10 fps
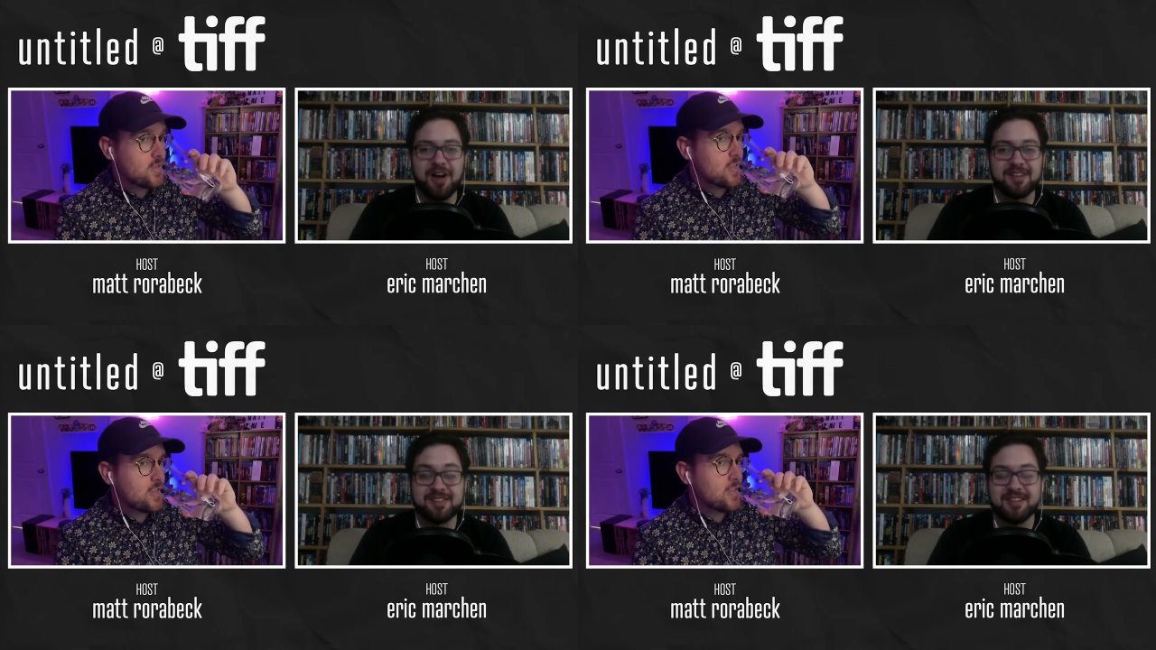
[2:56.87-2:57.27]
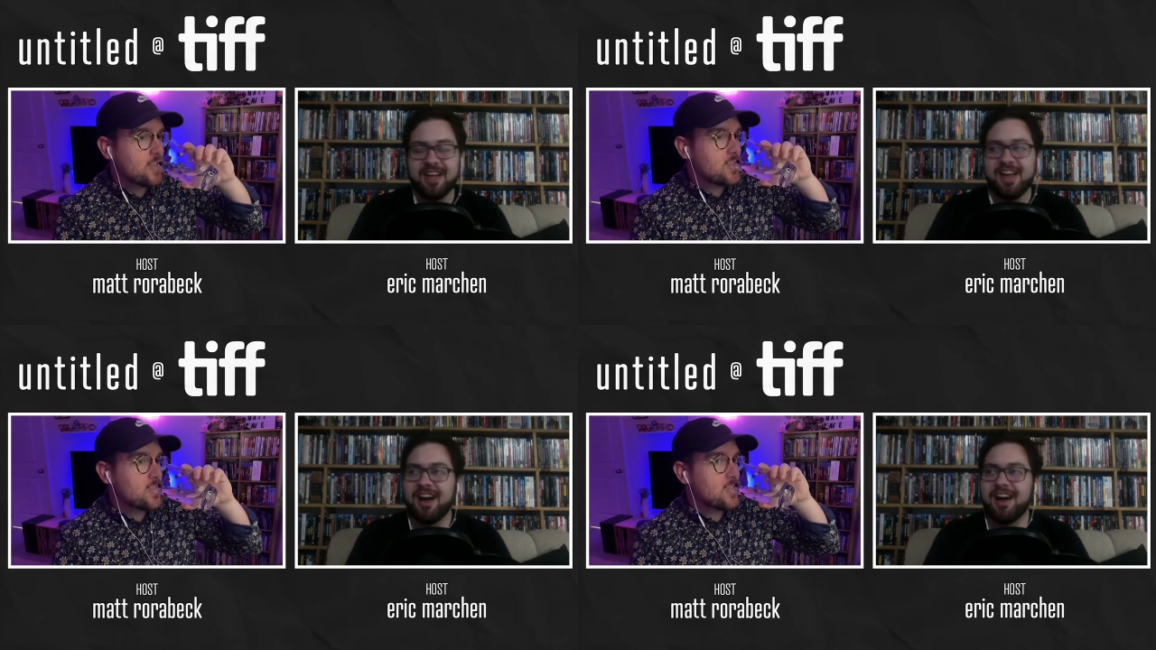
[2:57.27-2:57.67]
Speaker 1: paused.
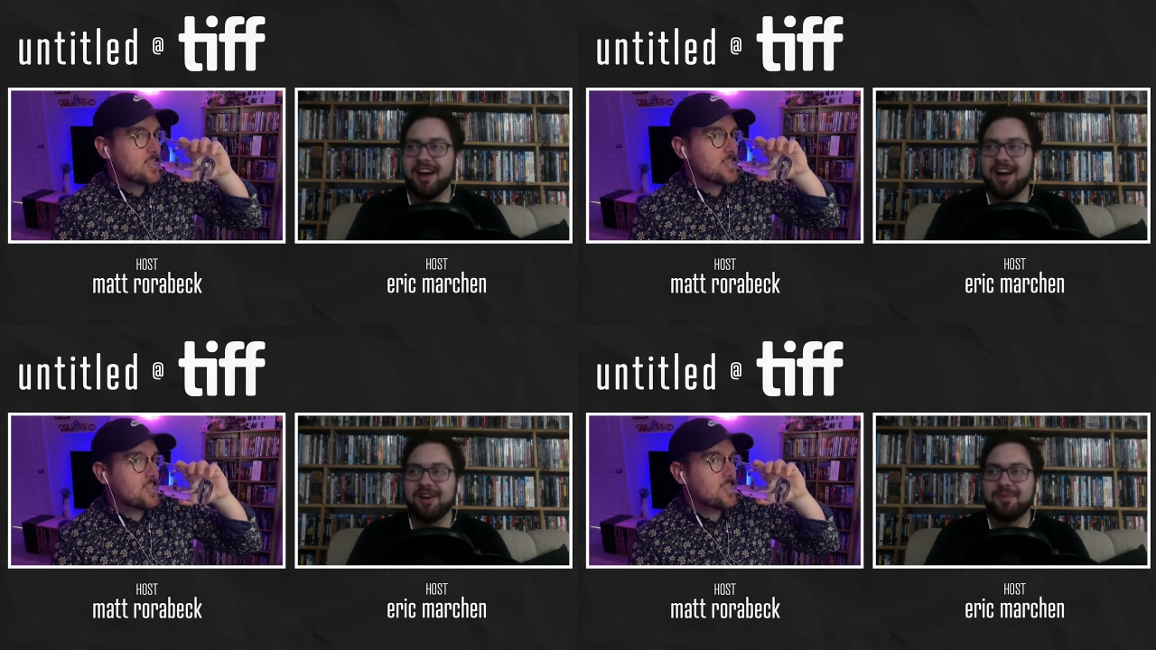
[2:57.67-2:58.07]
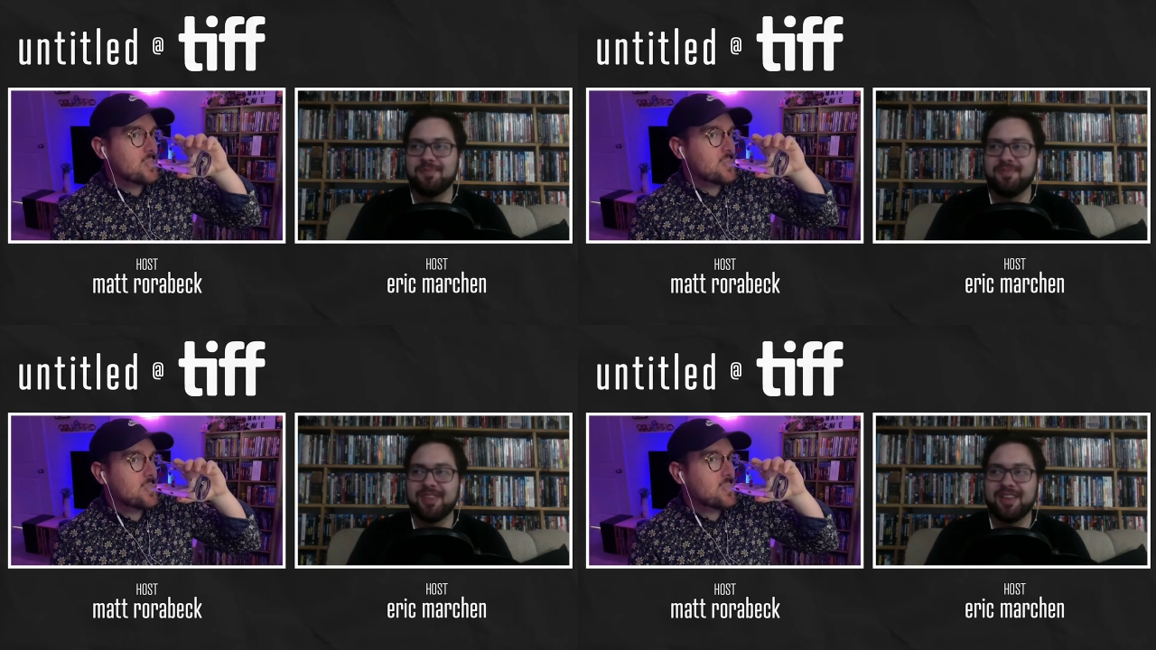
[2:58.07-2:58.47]

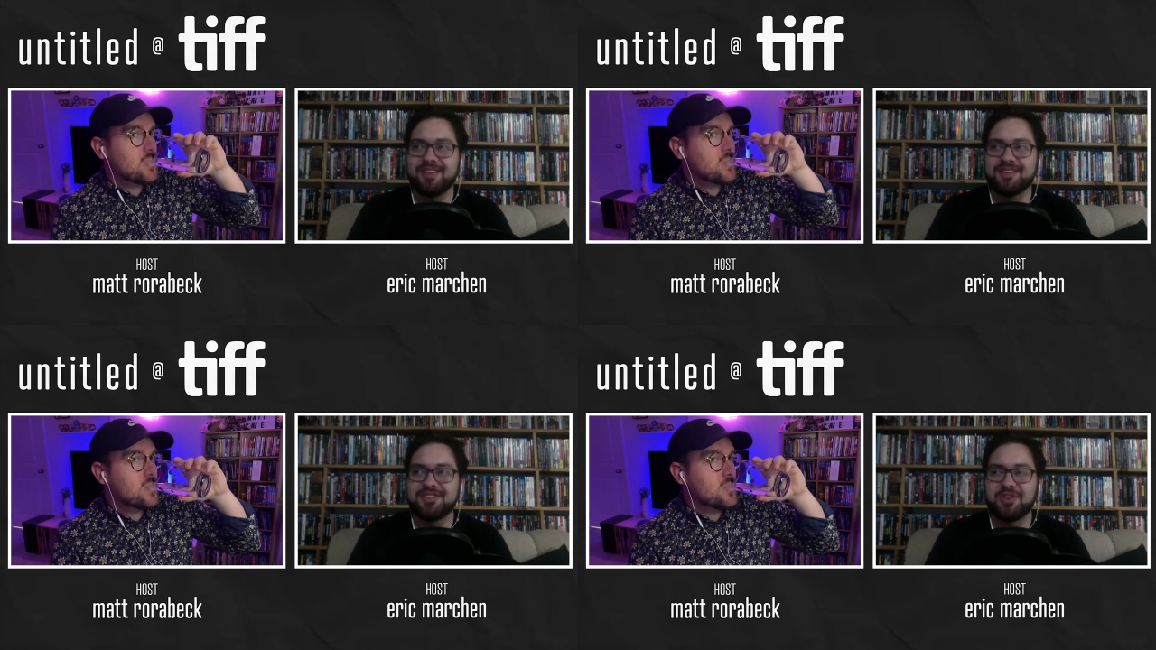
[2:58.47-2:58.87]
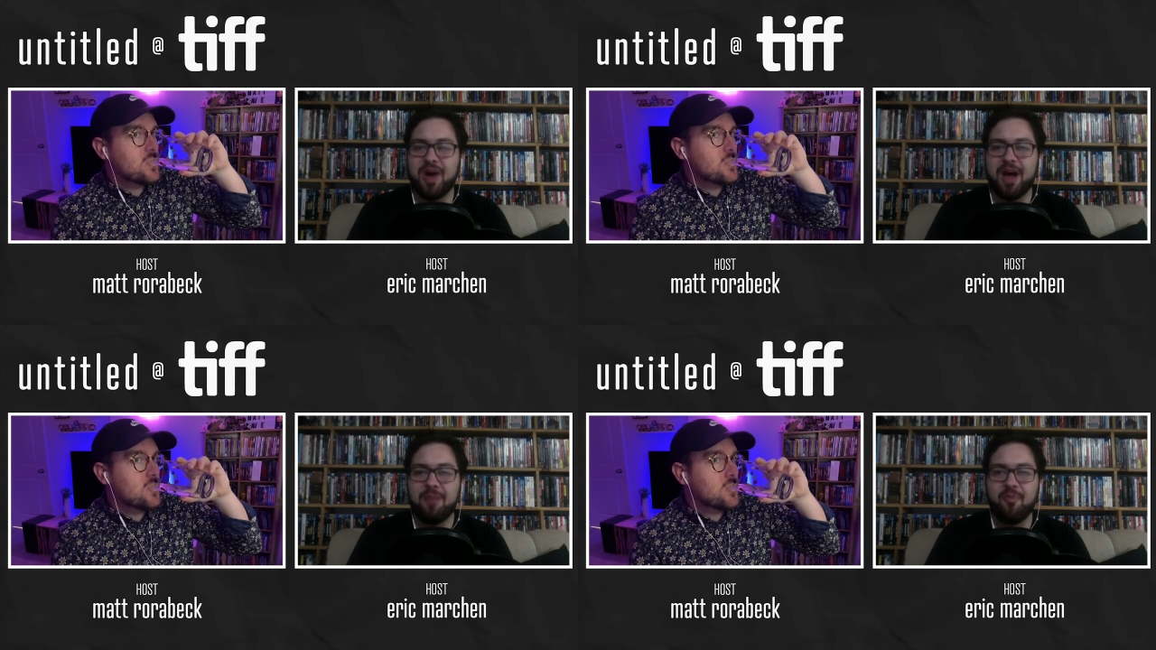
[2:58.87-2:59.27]
Um
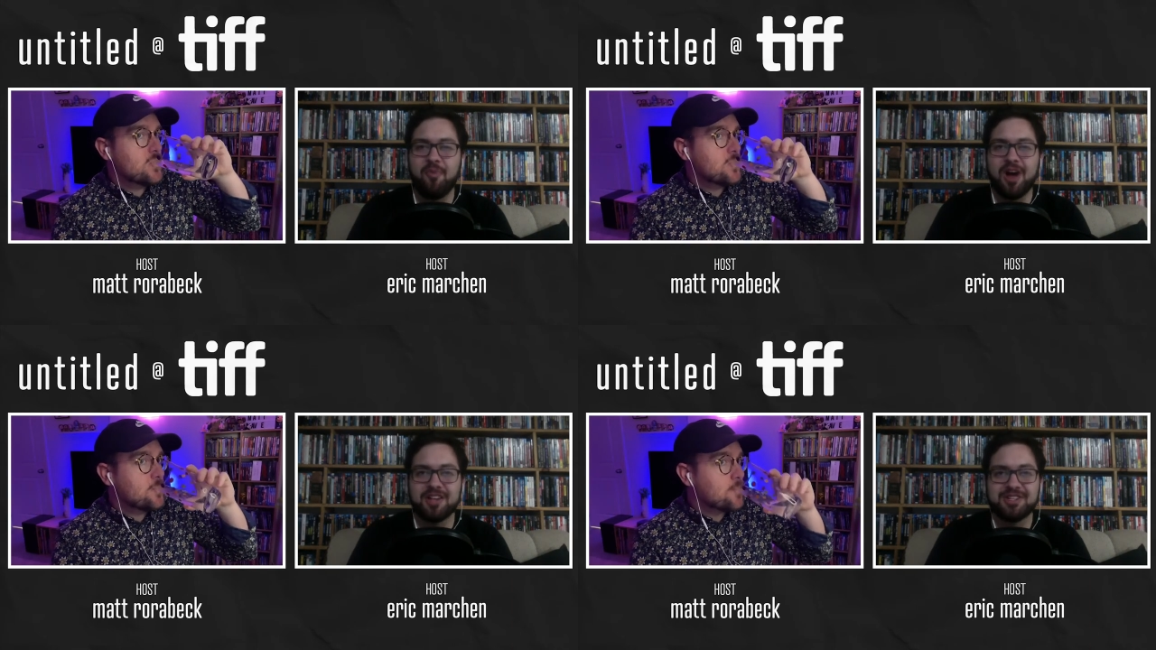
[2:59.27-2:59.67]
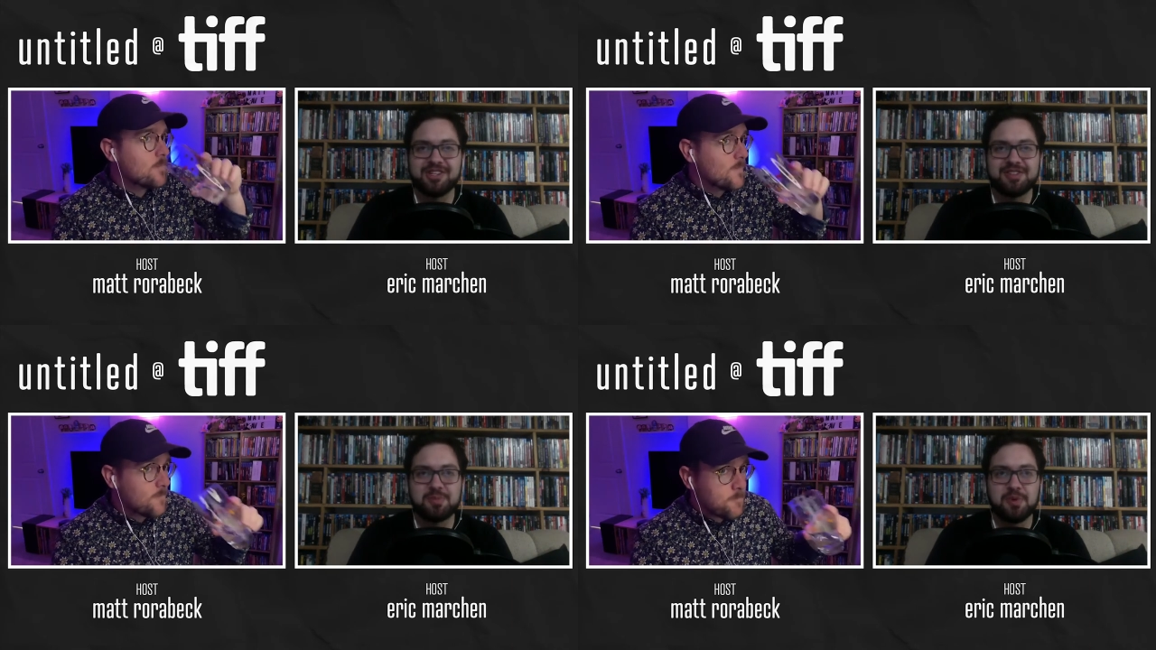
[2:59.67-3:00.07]
so I'm
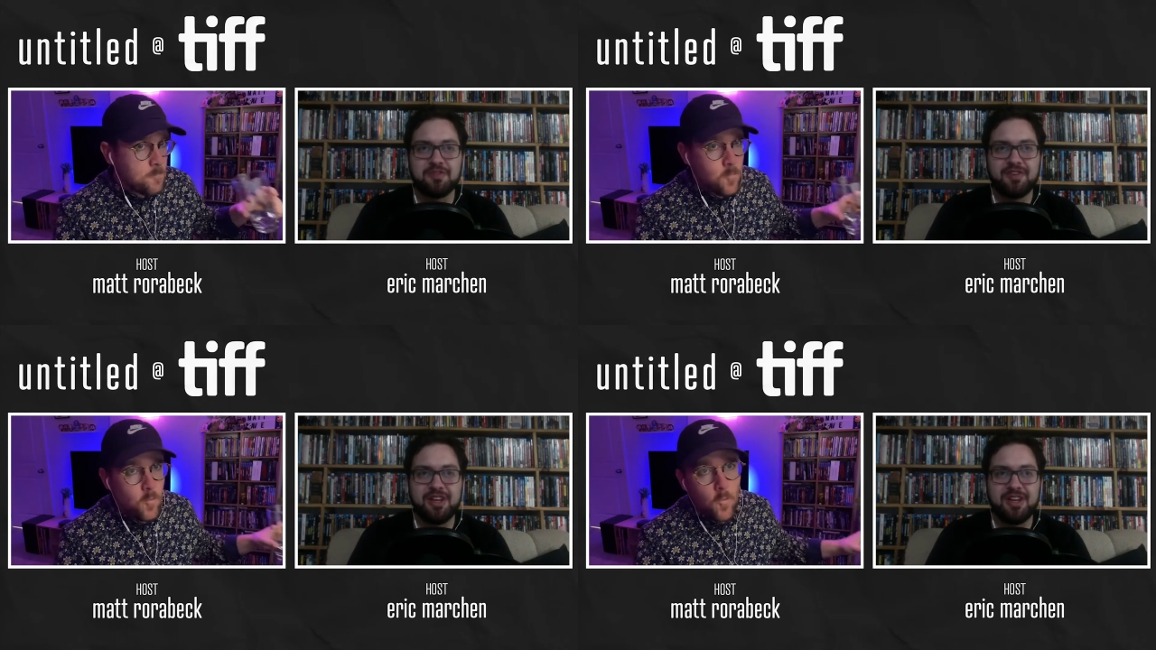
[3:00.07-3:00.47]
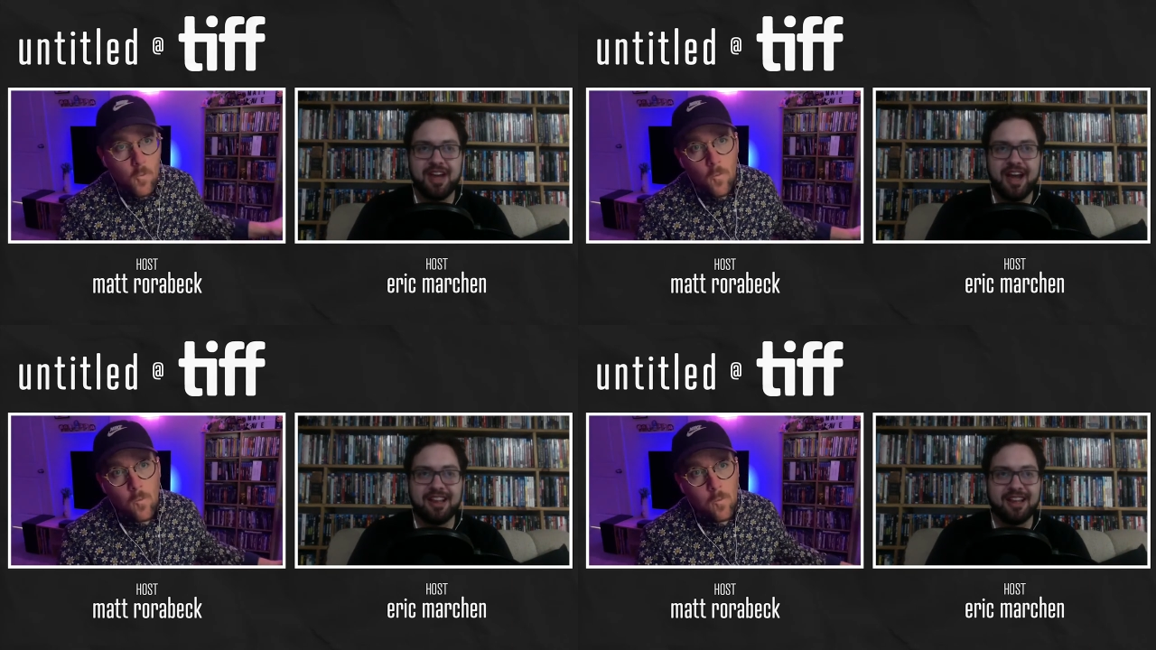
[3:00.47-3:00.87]
watching this
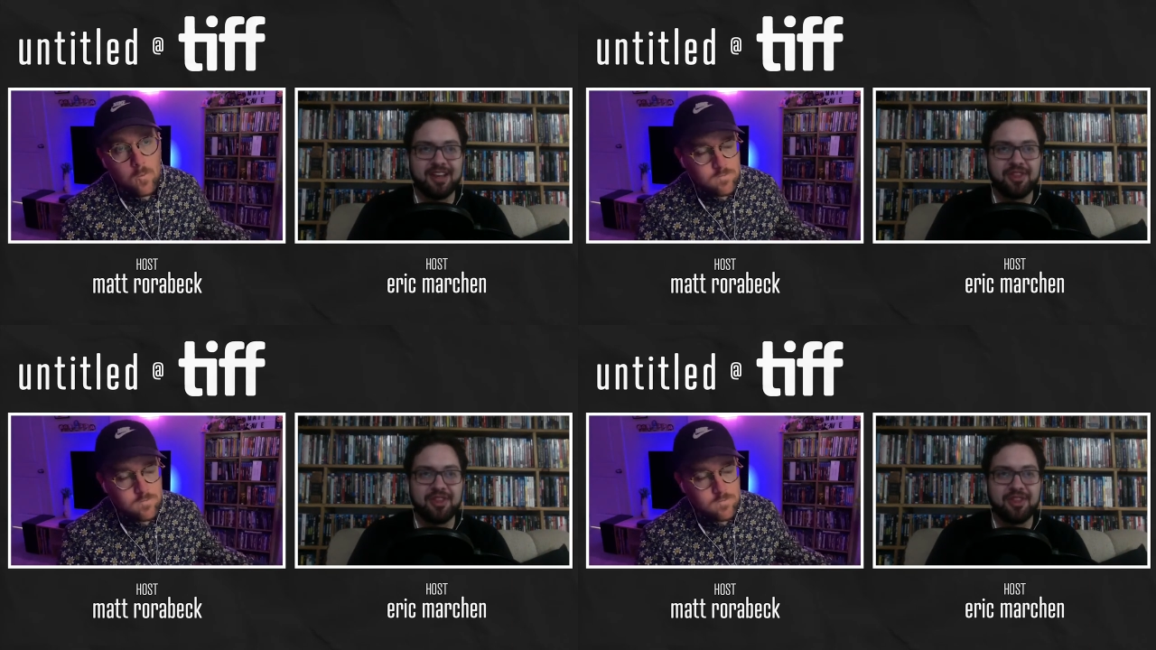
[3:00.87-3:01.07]
movie at